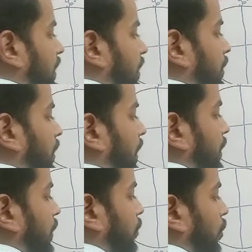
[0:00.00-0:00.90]
and the
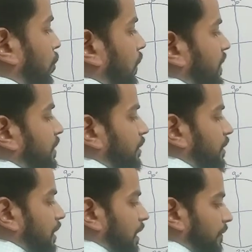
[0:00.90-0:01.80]
anti-clockwise in
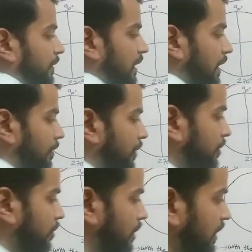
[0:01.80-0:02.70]
the left
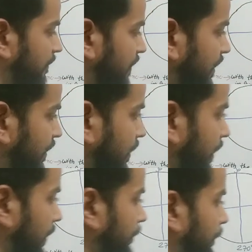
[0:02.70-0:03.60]
alignment or left hand
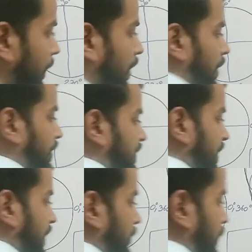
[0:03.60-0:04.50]
side. The same